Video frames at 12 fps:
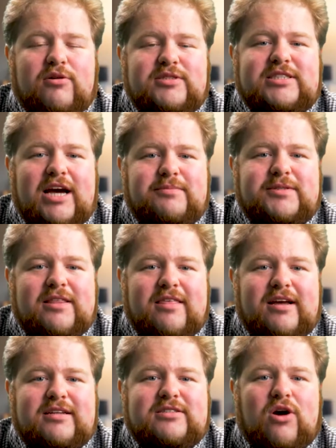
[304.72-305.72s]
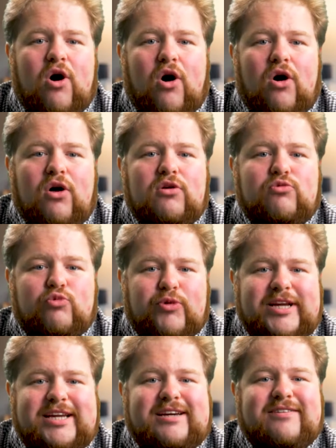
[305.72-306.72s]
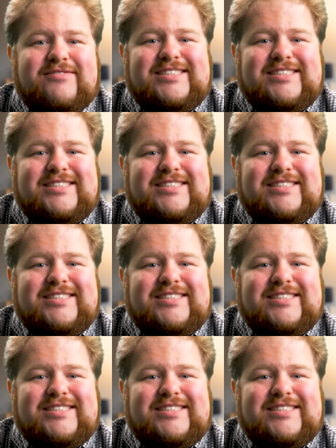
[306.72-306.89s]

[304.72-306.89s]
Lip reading: those types of things all reek of